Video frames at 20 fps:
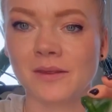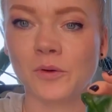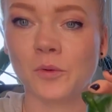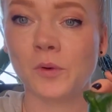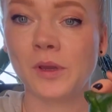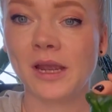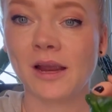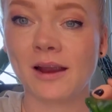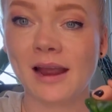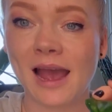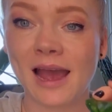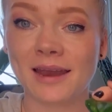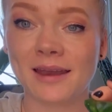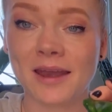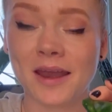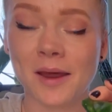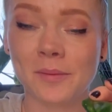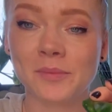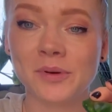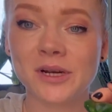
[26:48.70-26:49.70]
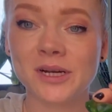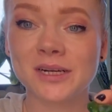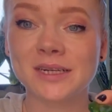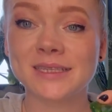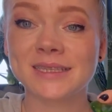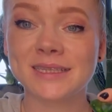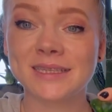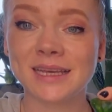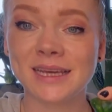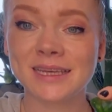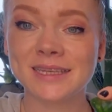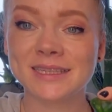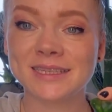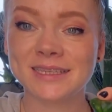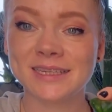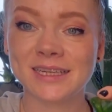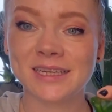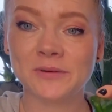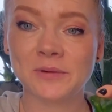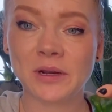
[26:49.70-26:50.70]
We are at number
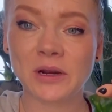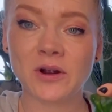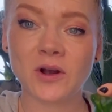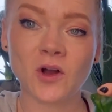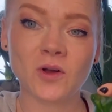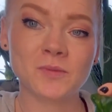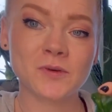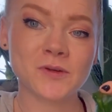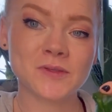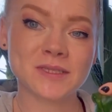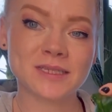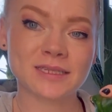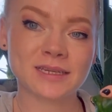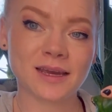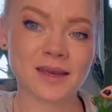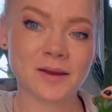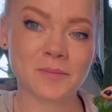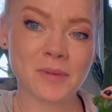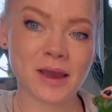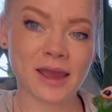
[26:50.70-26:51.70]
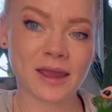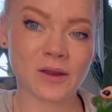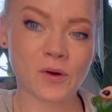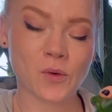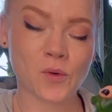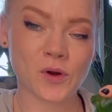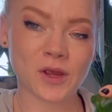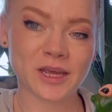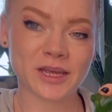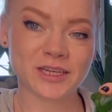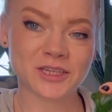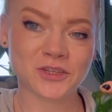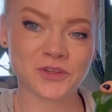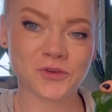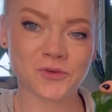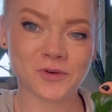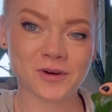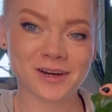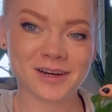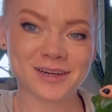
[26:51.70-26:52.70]
60. We are almost done my Hoya
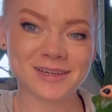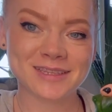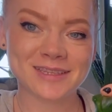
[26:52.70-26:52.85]
tour.